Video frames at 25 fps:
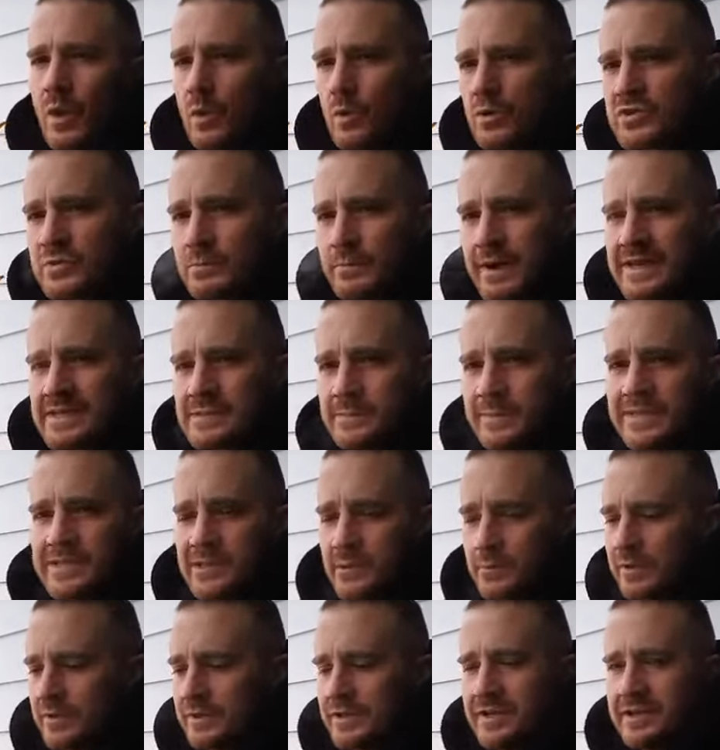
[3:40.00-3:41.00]
which makes me
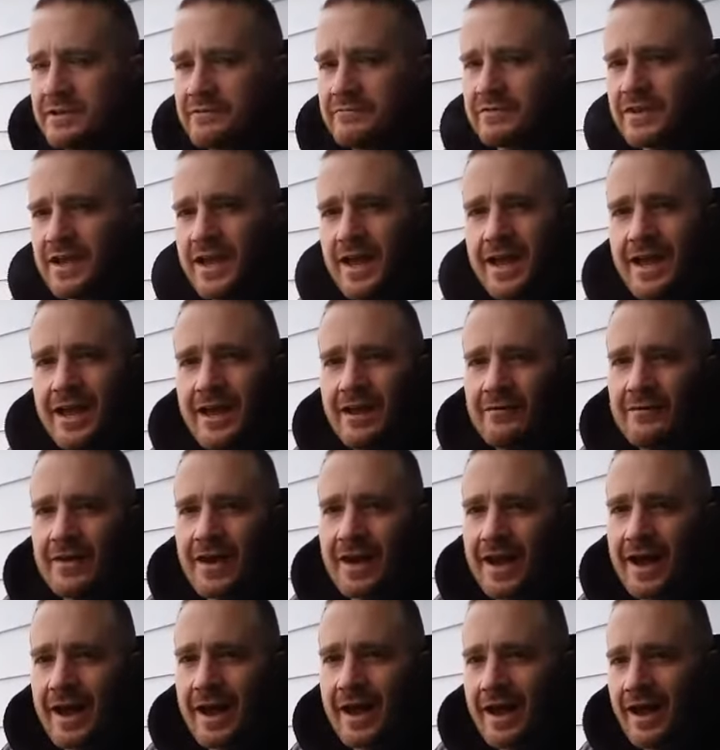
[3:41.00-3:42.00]
to believe
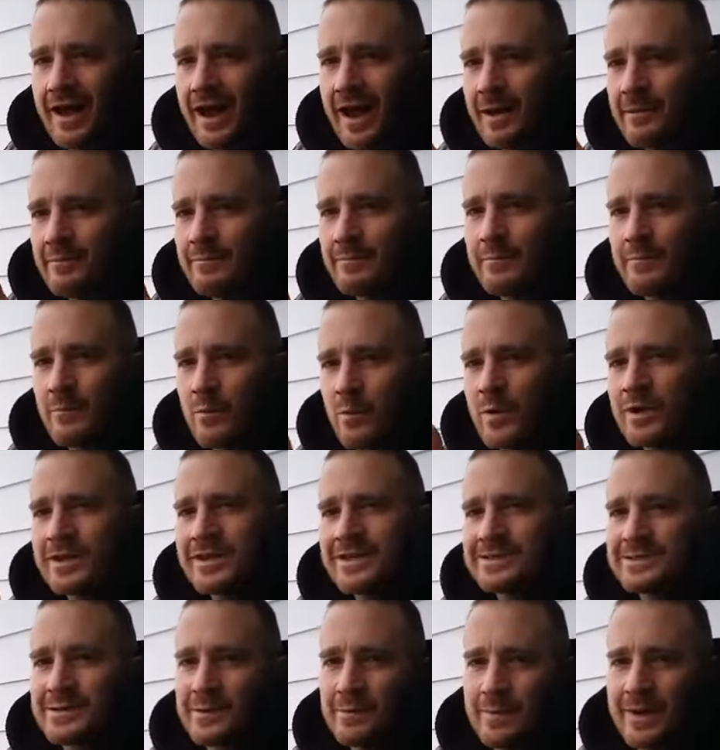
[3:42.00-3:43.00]
that I, am
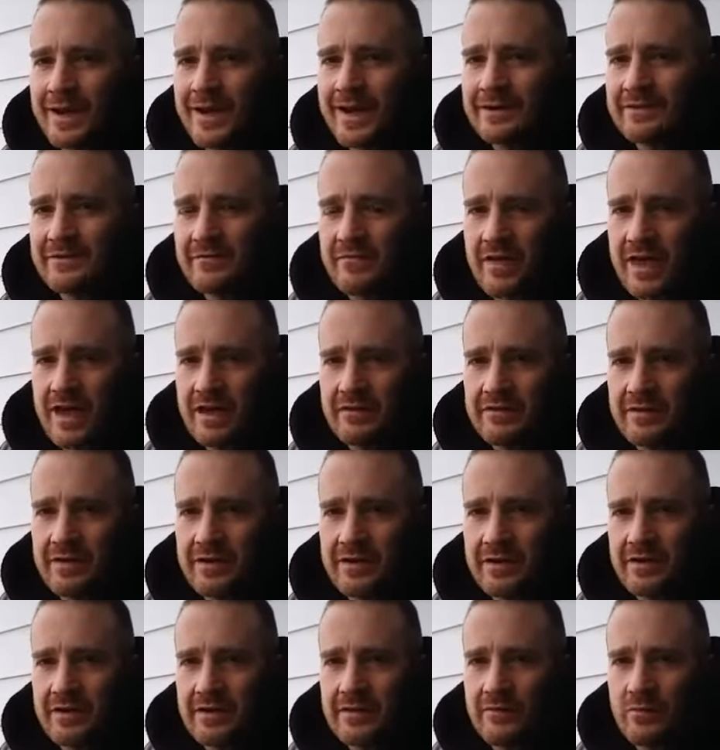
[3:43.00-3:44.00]
willing to bet that
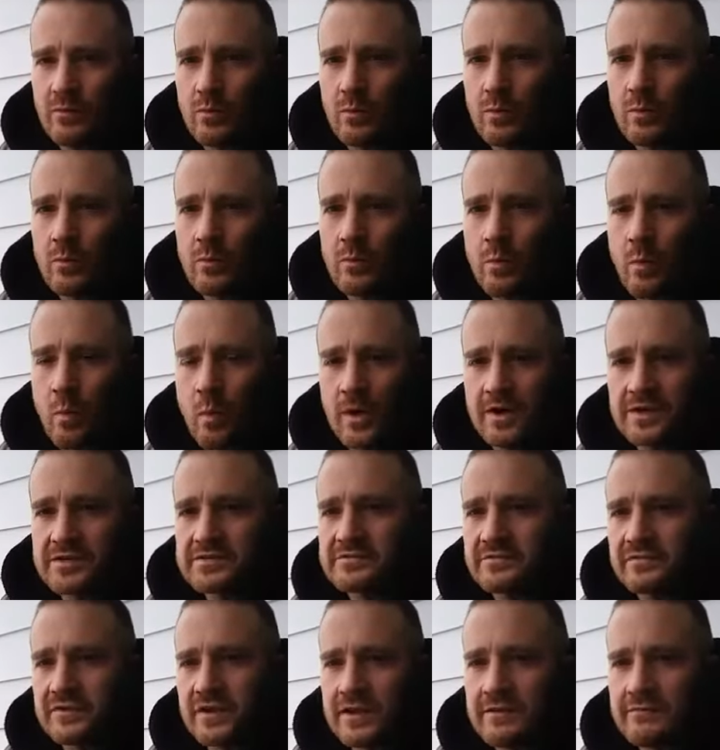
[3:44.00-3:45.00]
the what
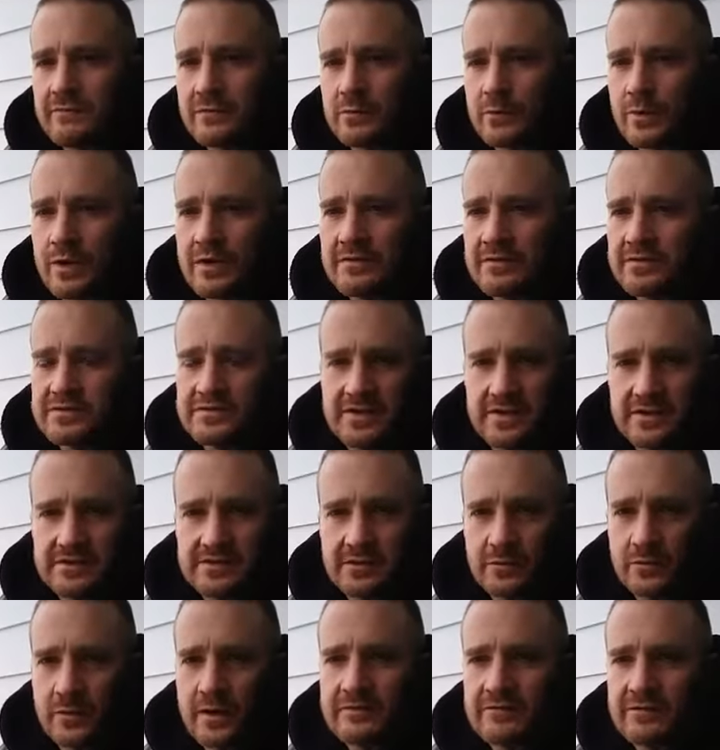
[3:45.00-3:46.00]
it's flavored with is
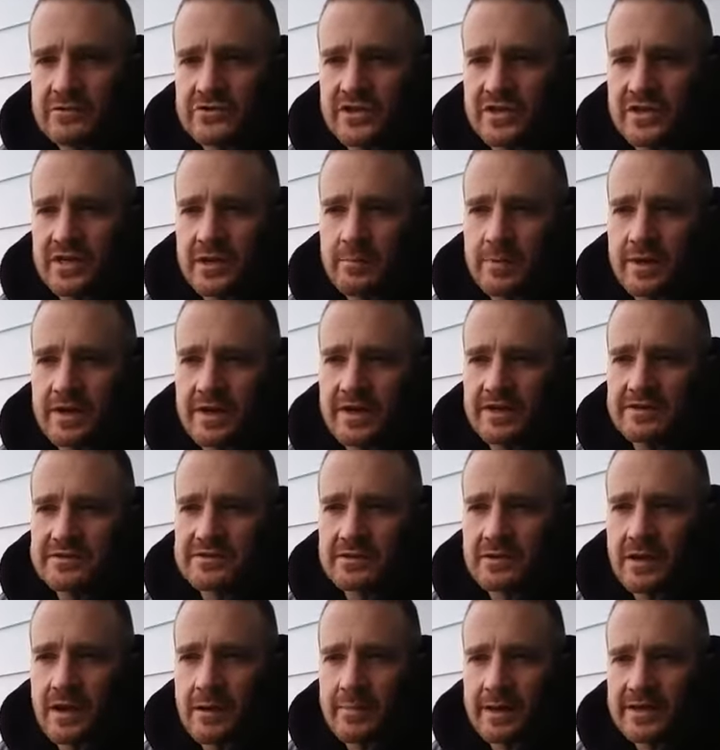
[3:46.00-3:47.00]
it's a red Virginia, but
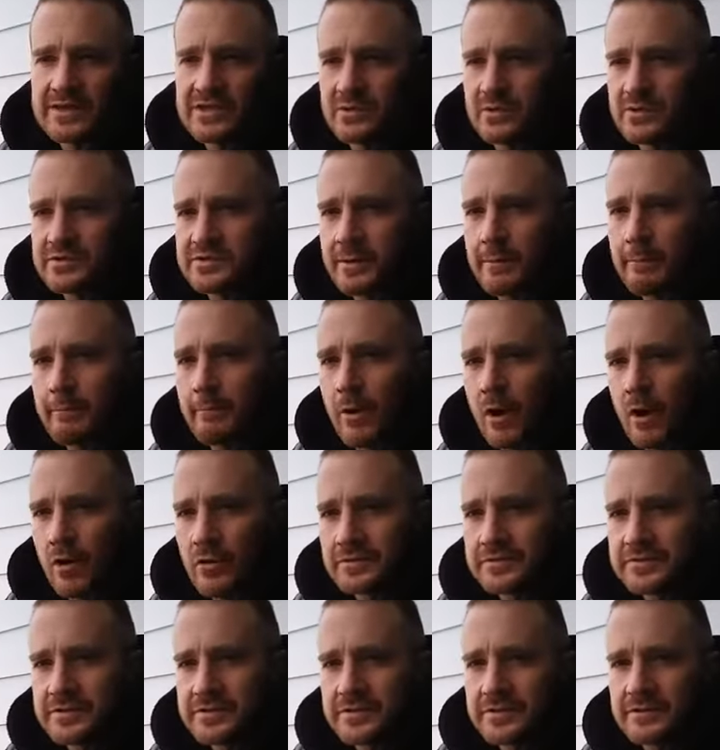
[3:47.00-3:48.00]
it's I bet you it's a
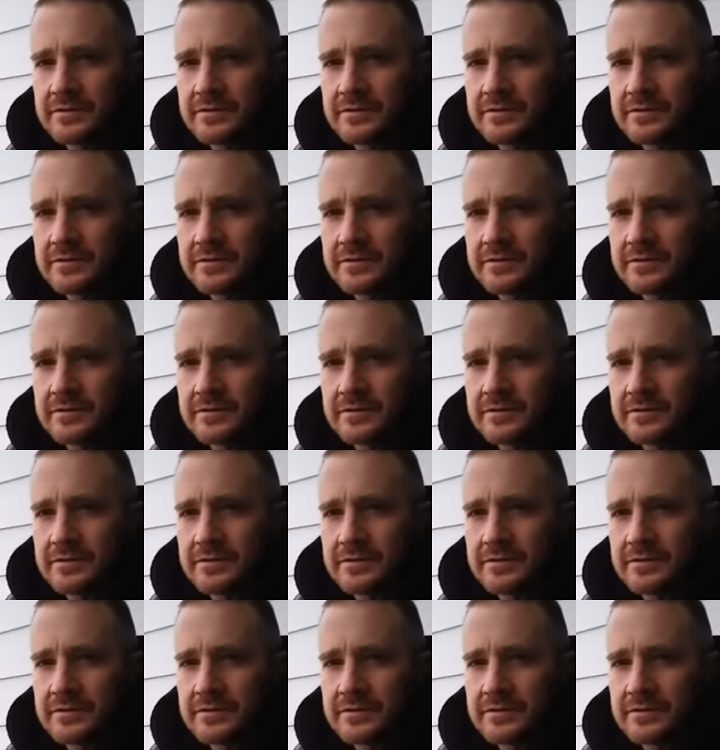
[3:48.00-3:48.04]
malt